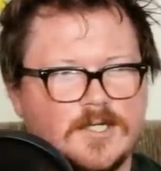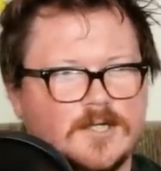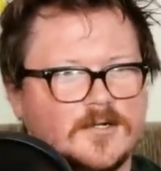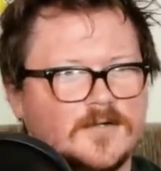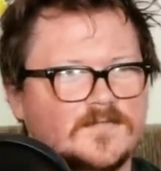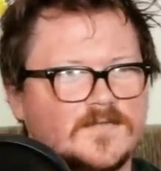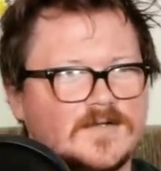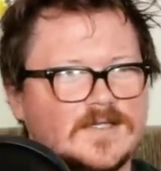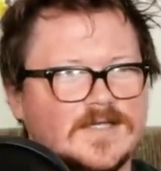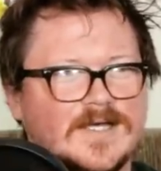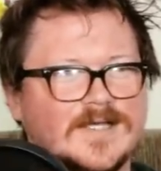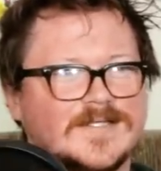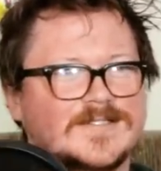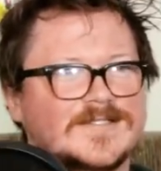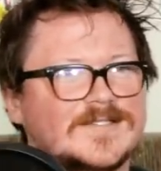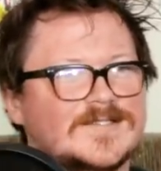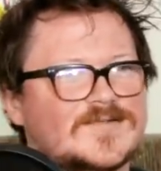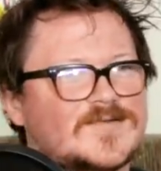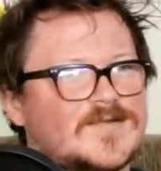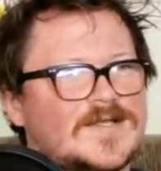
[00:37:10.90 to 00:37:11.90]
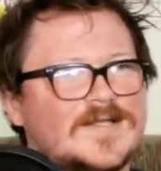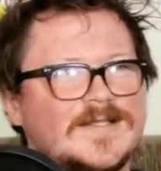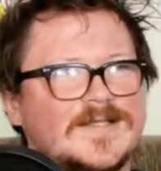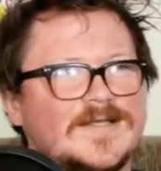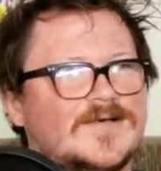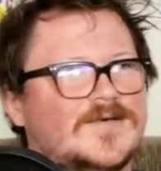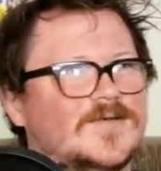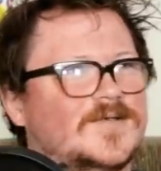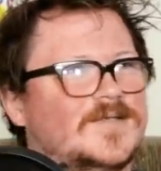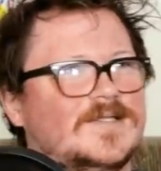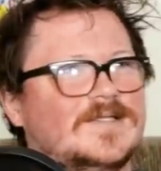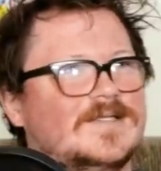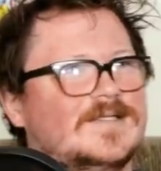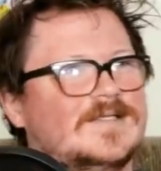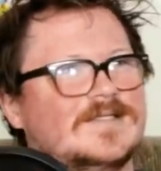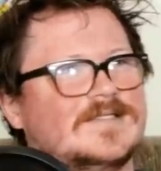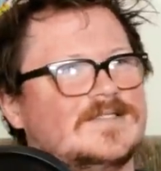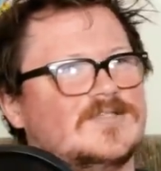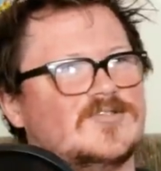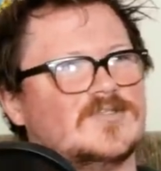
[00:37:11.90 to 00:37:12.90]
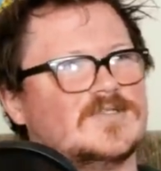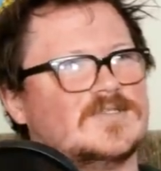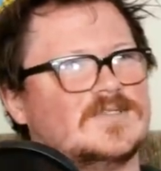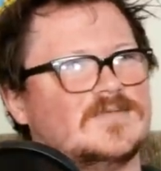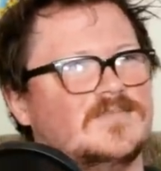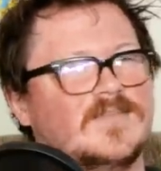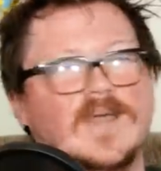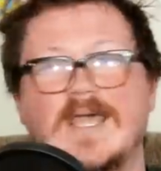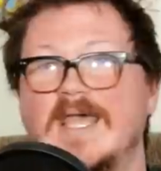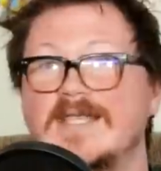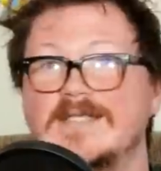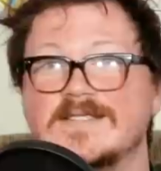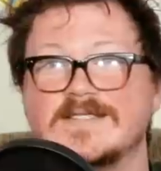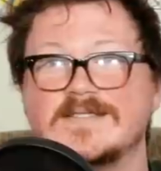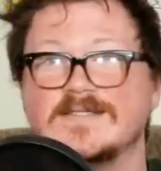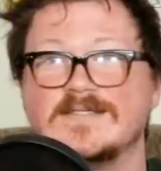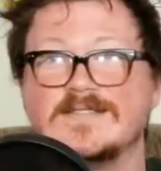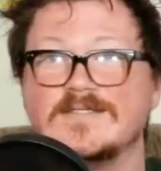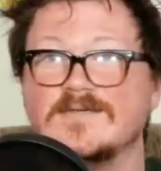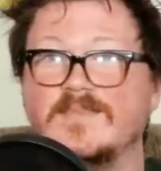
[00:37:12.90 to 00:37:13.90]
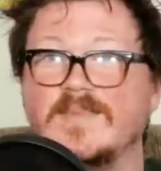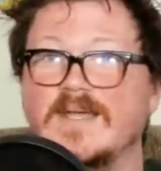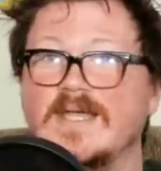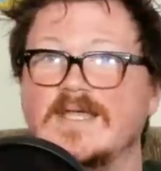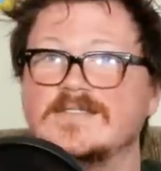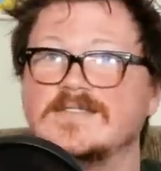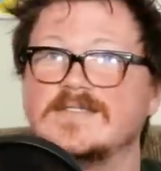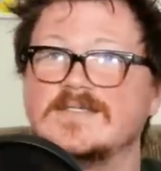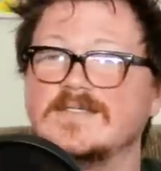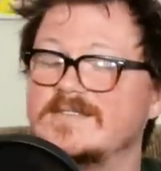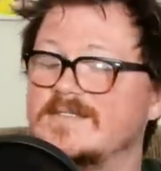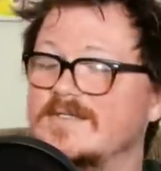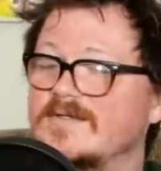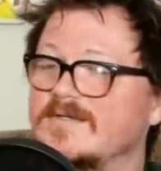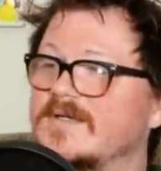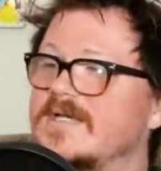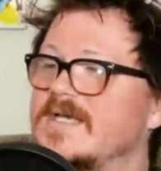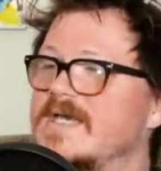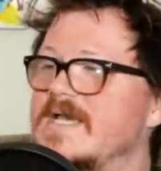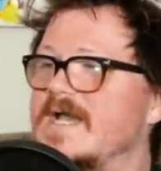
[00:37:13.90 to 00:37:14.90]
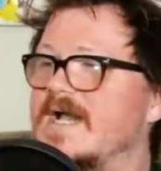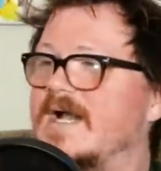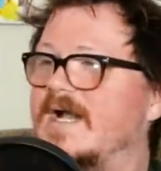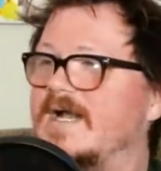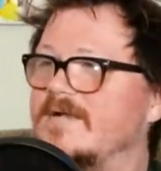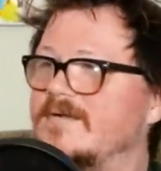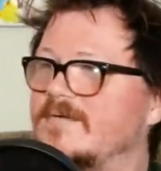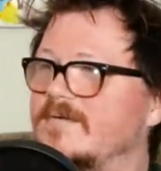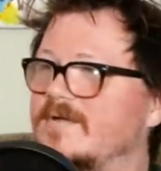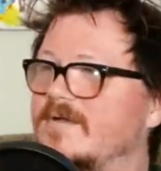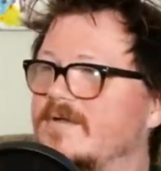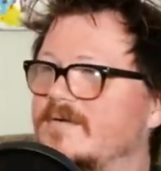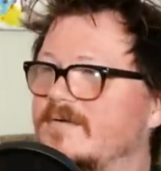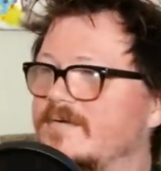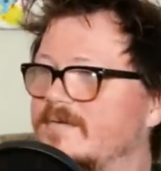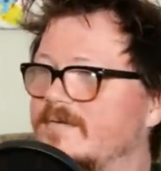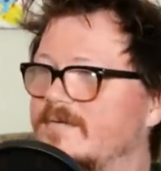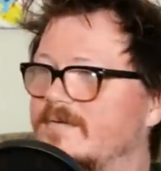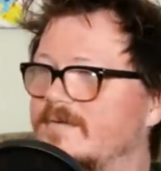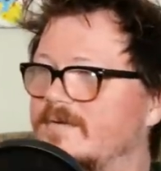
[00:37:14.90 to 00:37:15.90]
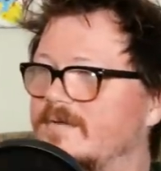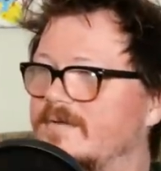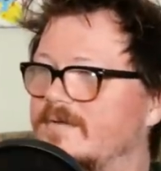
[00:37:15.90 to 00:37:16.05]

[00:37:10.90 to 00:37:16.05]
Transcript: pair of glasses right now, and it's just a mess. It's a mess. So I don't know.